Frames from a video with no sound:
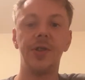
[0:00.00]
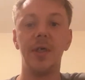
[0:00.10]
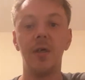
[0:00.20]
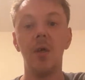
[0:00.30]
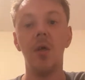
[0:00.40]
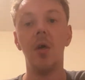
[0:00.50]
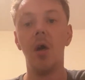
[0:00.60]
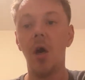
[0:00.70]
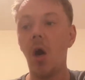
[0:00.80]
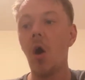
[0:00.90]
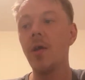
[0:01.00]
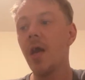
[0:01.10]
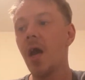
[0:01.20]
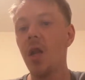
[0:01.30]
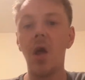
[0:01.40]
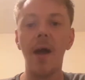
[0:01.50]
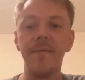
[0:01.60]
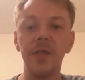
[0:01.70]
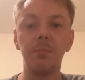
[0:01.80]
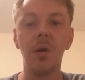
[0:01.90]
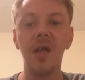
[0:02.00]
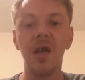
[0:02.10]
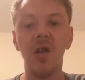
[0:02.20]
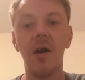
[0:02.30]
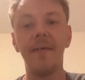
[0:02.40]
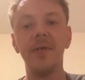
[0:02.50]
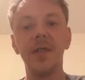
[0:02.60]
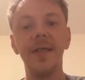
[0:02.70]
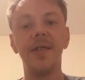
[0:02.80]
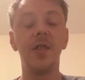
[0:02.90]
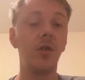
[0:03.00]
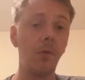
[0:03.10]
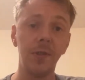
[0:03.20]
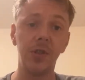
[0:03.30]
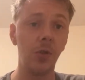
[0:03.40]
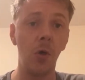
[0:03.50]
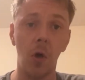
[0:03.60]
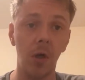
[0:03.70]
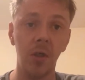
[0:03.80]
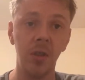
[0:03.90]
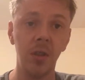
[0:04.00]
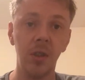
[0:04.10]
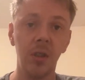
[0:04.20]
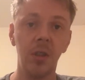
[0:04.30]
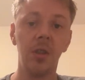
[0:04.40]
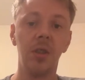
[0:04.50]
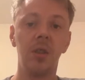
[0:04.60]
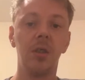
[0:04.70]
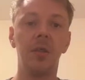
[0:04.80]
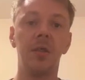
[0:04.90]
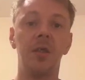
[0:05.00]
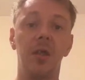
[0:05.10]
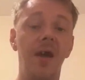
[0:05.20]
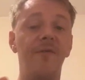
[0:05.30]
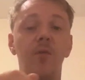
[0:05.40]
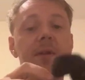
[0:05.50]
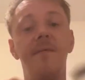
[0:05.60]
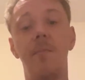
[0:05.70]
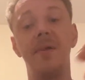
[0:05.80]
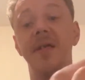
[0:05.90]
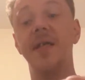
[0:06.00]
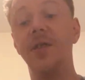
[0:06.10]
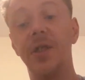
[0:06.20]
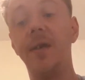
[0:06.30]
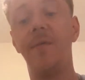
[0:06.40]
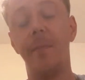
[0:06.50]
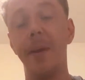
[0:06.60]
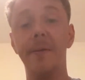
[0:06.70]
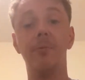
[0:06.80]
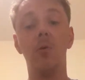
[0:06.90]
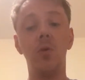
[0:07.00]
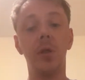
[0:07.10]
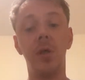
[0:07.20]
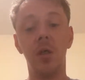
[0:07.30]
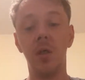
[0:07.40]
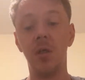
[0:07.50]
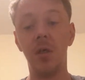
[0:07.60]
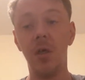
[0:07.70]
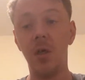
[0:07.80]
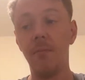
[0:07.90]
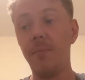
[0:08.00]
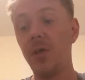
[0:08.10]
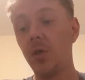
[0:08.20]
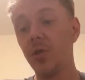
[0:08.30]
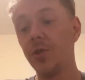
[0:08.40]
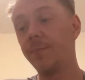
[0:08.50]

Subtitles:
say, oh yeah, life is brilliant, life is easy. No, it's not. Life will never be easy for people because